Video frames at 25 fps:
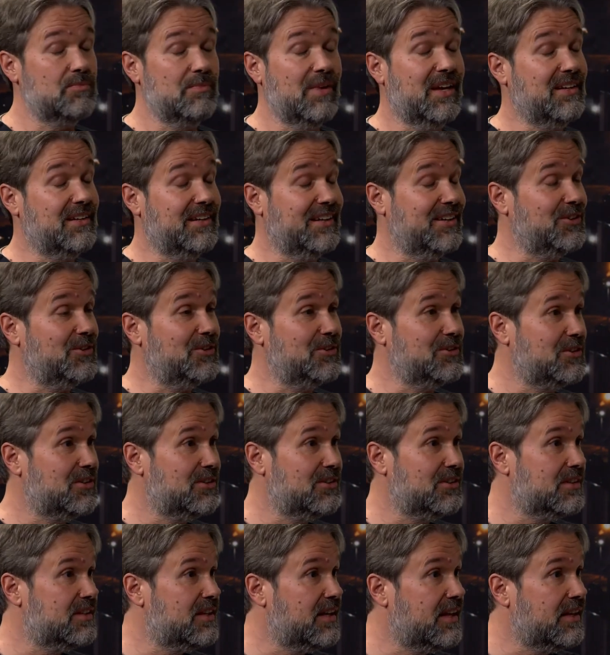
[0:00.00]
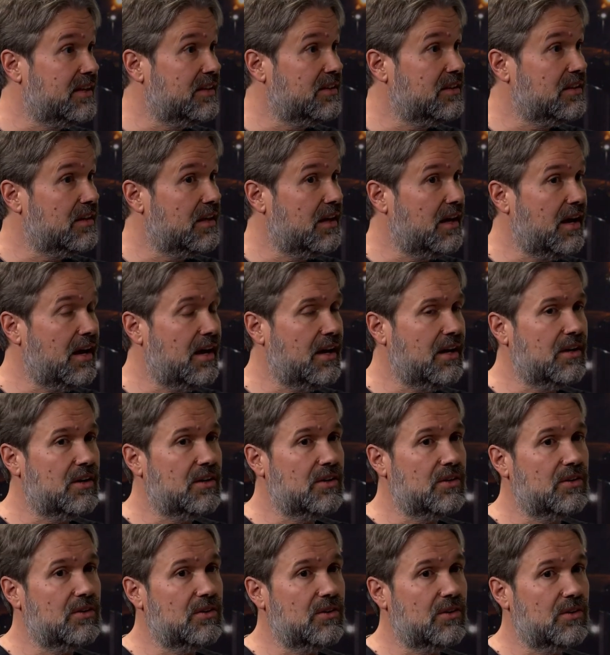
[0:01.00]
men get older,
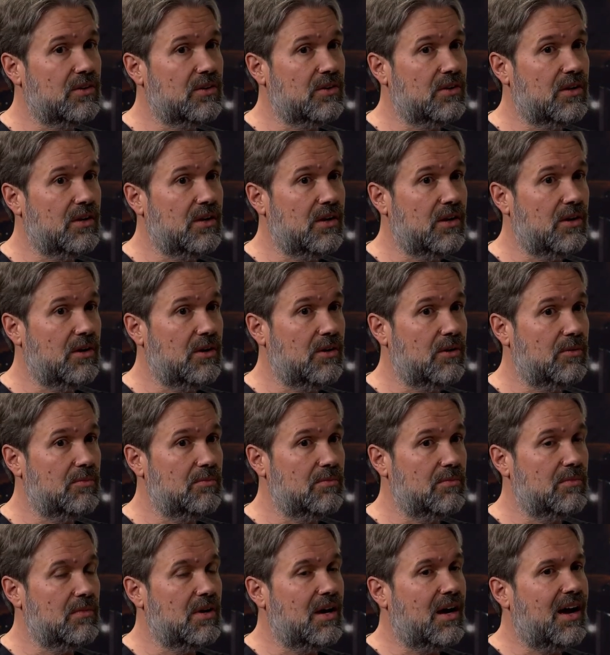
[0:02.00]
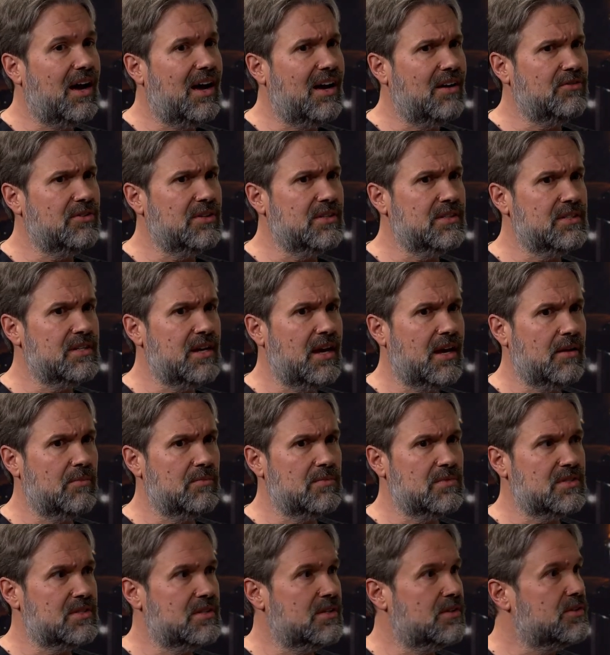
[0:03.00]
then
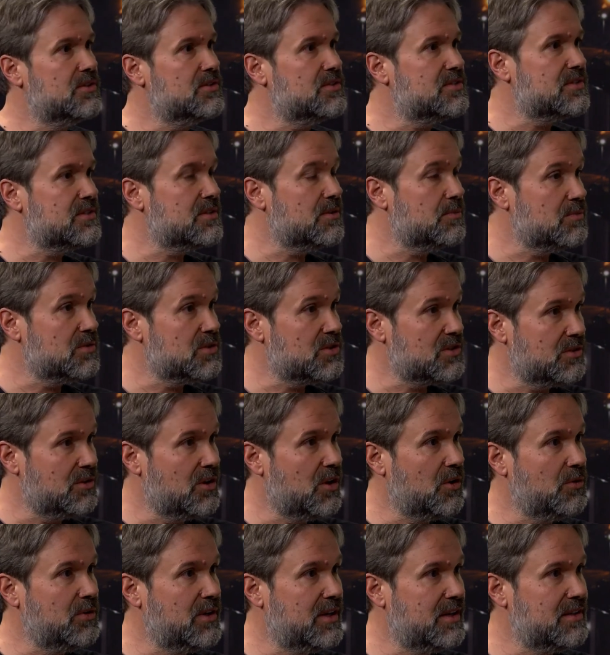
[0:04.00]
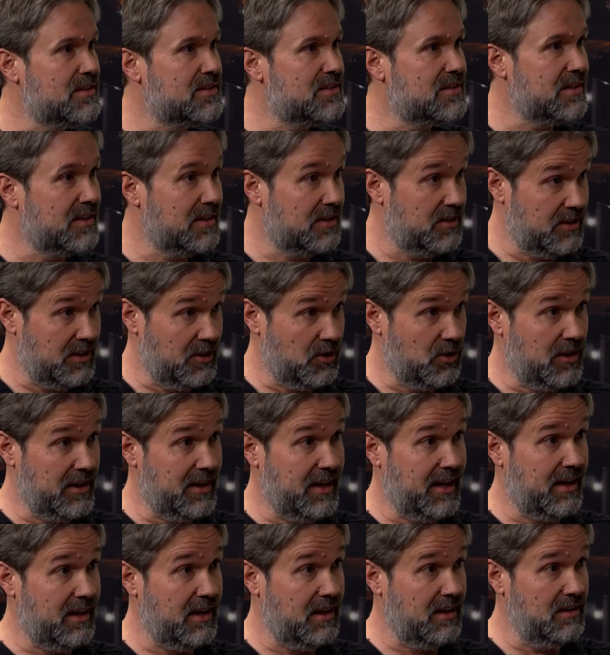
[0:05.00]
oftentimes there's some slowness in
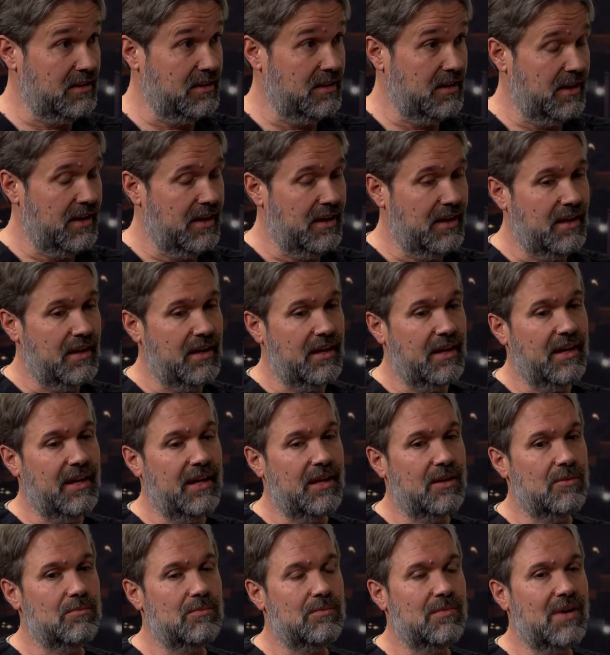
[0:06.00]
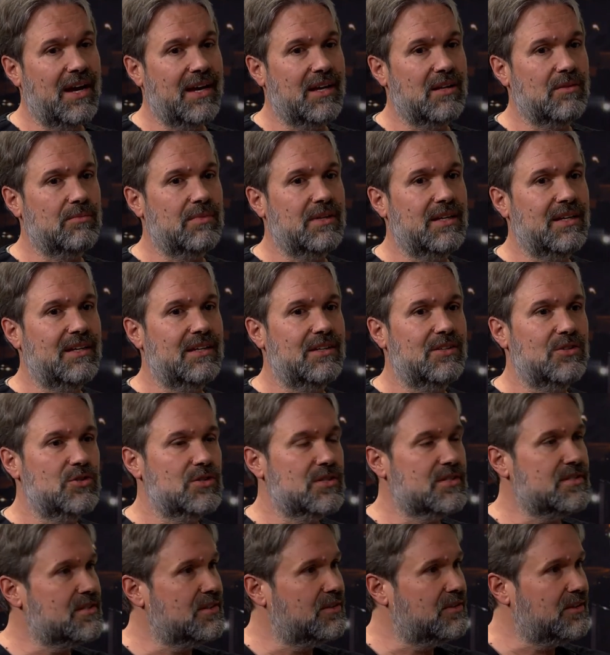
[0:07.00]
urinating. It might be
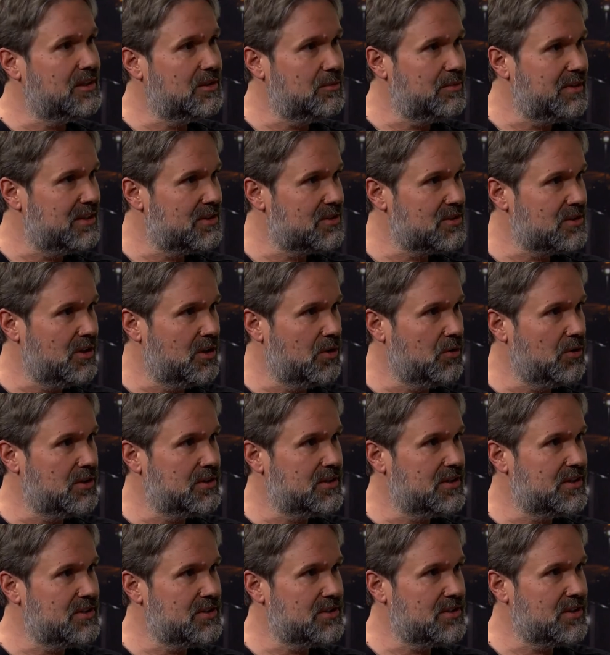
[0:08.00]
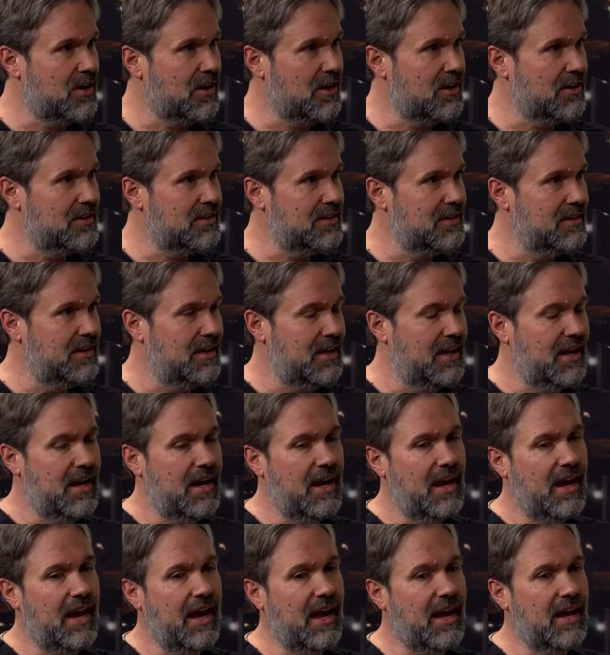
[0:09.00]
just a little bit slower to start,
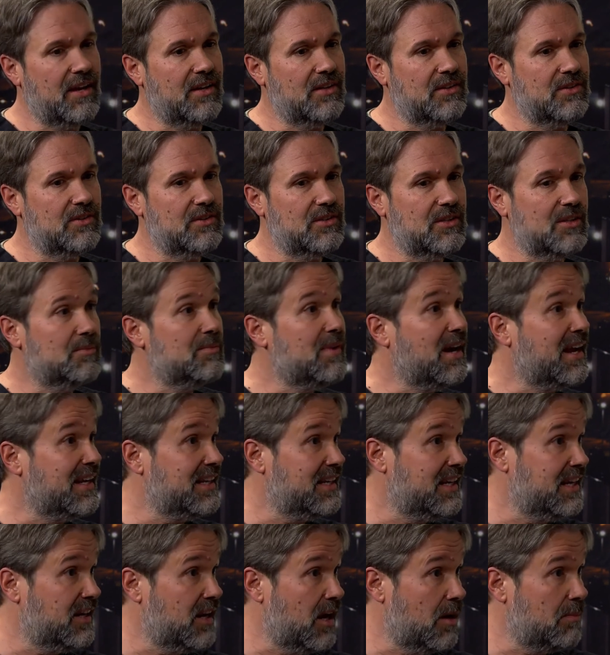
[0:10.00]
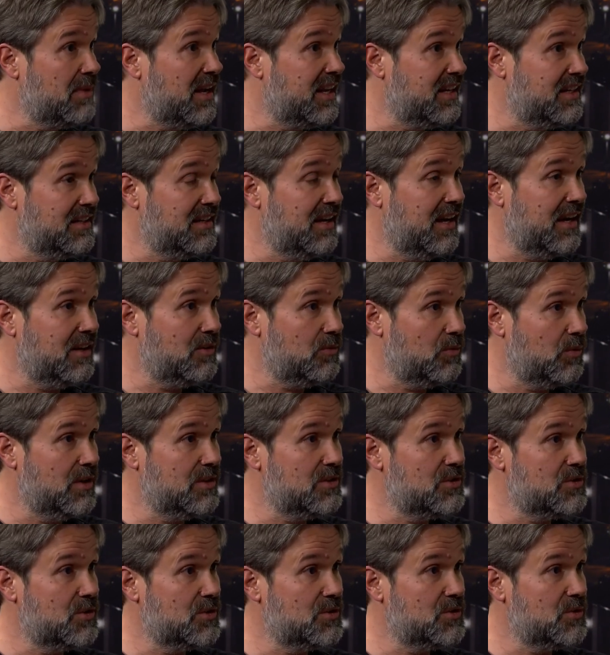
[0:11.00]
and you might get up at night
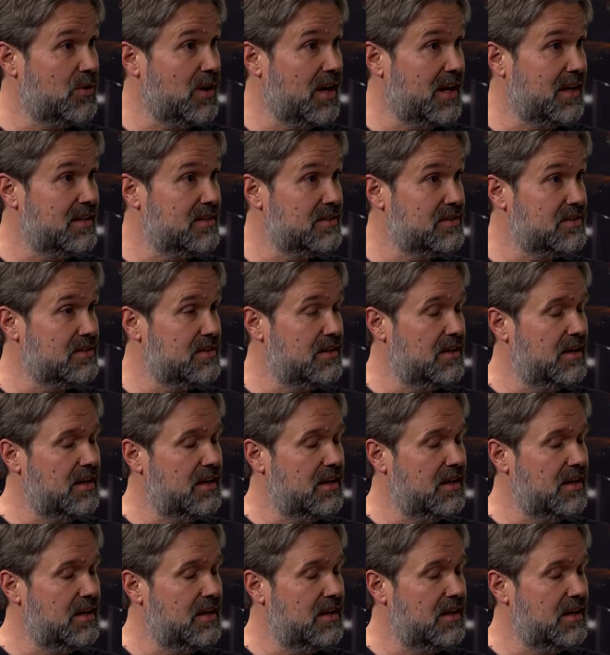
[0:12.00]
once or twice.